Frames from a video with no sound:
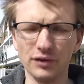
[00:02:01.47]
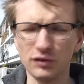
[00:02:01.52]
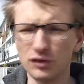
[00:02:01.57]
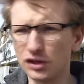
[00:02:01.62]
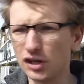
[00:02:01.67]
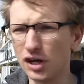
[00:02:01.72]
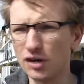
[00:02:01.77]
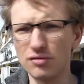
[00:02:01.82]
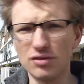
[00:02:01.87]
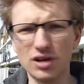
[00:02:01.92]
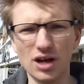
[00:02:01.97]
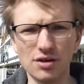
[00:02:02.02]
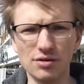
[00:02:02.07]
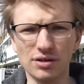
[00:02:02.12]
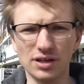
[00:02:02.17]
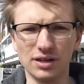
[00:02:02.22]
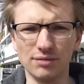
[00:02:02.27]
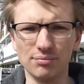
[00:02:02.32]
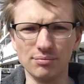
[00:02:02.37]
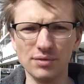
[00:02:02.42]
If you don't
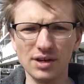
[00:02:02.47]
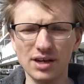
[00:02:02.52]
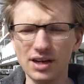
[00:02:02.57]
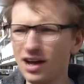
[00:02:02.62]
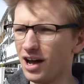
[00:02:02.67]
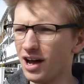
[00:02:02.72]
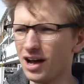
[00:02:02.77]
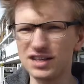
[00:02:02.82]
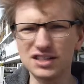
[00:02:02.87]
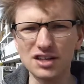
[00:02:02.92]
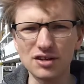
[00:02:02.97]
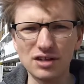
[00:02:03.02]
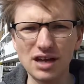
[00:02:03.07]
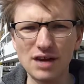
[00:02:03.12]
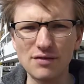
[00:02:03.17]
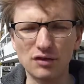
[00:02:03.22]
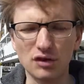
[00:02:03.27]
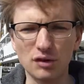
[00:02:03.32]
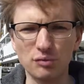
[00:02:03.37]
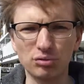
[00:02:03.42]
know him, uh, he's
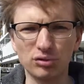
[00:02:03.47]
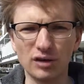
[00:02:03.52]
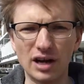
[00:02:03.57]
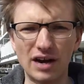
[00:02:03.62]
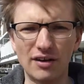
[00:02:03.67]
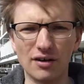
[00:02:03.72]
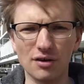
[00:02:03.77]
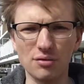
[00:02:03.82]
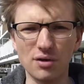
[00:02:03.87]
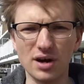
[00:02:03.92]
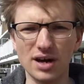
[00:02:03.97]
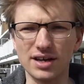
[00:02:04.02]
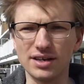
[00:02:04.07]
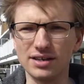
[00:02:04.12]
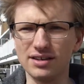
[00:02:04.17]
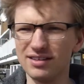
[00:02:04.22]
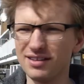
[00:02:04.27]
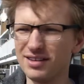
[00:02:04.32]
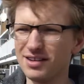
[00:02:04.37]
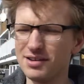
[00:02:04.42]
only ever a prayer
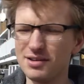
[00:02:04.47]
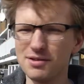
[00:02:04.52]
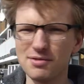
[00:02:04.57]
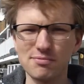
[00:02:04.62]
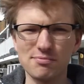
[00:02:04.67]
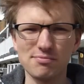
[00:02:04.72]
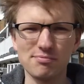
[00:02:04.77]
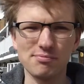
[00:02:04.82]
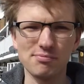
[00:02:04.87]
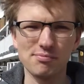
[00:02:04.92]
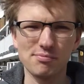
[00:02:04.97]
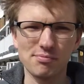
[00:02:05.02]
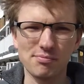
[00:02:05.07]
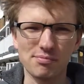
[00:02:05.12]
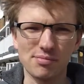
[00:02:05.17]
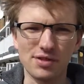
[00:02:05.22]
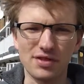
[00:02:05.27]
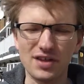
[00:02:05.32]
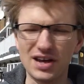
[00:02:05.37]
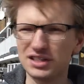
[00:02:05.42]
away.
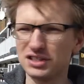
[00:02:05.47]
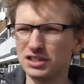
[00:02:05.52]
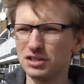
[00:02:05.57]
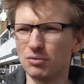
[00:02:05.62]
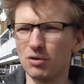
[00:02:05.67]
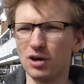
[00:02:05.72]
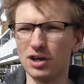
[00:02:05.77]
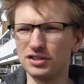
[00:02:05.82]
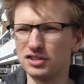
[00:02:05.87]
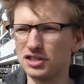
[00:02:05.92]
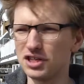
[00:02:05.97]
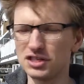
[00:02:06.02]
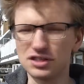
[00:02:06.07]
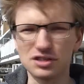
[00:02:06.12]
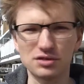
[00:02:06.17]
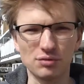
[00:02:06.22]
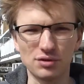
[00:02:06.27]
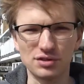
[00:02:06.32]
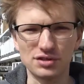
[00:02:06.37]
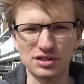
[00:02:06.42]
But that's the one
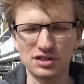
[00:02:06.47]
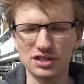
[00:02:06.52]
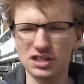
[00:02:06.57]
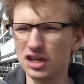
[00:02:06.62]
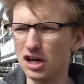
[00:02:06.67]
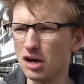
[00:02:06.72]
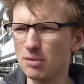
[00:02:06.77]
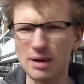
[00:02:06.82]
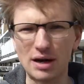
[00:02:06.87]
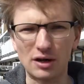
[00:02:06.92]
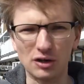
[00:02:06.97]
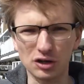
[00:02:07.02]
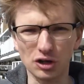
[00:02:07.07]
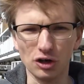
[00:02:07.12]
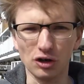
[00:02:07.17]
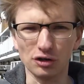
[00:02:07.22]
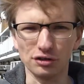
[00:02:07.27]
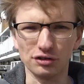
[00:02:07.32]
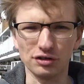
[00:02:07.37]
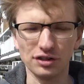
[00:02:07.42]
Jesus wants us to know about
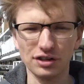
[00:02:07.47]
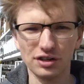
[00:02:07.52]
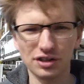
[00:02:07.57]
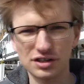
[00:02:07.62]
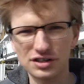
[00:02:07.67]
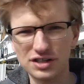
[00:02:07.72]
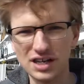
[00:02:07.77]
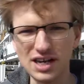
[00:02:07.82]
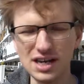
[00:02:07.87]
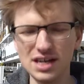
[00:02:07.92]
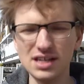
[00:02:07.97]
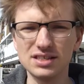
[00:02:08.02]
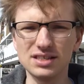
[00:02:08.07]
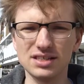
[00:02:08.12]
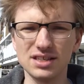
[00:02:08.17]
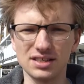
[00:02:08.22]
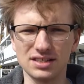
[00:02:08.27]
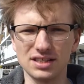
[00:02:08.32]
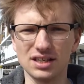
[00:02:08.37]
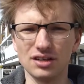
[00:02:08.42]
God, because he's
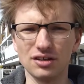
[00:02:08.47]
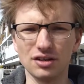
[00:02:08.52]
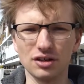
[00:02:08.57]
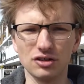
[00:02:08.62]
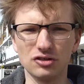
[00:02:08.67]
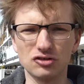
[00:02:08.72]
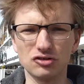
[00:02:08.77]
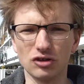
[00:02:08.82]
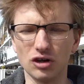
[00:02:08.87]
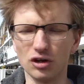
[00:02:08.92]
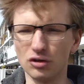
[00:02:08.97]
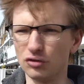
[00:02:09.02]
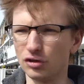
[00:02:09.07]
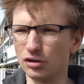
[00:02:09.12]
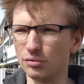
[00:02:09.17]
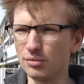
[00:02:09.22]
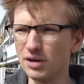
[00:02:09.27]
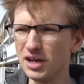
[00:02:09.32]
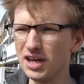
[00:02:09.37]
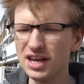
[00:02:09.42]
sitting in the control
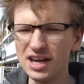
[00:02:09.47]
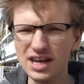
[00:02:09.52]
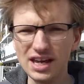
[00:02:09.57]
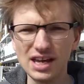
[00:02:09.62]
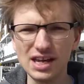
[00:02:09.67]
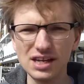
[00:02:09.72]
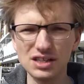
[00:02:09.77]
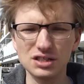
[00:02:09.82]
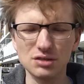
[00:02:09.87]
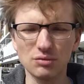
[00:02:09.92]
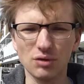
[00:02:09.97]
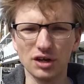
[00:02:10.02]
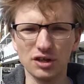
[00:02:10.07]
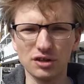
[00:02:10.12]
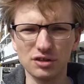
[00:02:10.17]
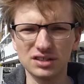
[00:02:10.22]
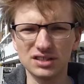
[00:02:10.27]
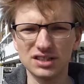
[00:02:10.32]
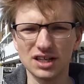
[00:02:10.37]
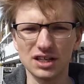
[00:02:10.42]
room. He's the
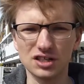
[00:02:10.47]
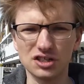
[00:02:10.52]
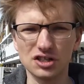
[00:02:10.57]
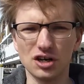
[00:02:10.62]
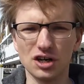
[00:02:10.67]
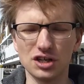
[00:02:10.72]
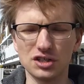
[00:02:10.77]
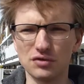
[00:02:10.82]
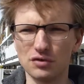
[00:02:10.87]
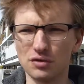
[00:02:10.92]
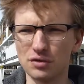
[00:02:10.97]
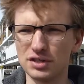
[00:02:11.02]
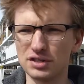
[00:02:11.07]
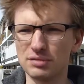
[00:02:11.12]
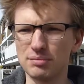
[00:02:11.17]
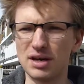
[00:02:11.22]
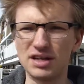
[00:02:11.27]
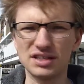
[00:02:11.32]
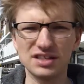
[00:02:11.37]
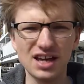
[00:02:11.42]
one who can take charge of all
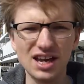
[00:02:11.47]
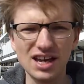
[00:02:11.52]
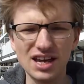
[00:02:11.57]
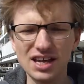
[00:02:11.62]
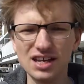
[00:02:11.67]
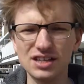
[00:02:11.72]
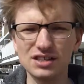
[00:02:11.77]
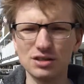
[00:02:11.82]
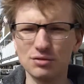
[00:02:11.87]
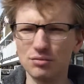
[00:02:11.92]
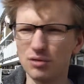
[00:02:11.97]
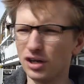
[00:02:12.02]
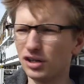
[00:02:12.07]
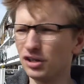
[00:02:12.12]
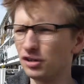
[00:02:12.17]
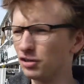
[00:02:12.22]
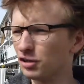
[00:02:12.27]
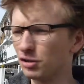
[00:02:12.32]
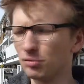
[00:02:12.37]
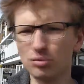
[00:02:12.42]
this mess. He's the
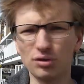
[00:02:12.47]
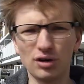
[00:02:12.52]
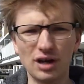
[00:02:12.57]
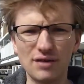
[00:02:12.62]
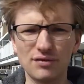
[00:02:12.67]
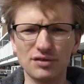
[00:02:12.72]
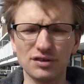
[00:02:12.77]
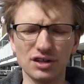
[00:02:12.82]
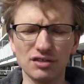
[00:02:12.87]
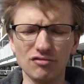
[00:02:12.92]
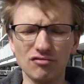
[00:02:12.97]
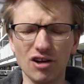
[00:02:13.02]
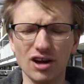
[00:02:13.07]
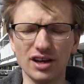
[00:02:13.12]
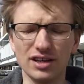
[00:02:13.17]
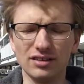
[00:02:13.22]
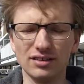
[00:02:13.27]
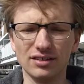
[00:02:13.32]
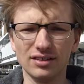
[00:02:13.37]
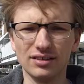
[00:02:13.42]
one who can put everything
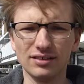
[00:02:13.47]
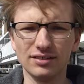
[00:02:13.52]
right.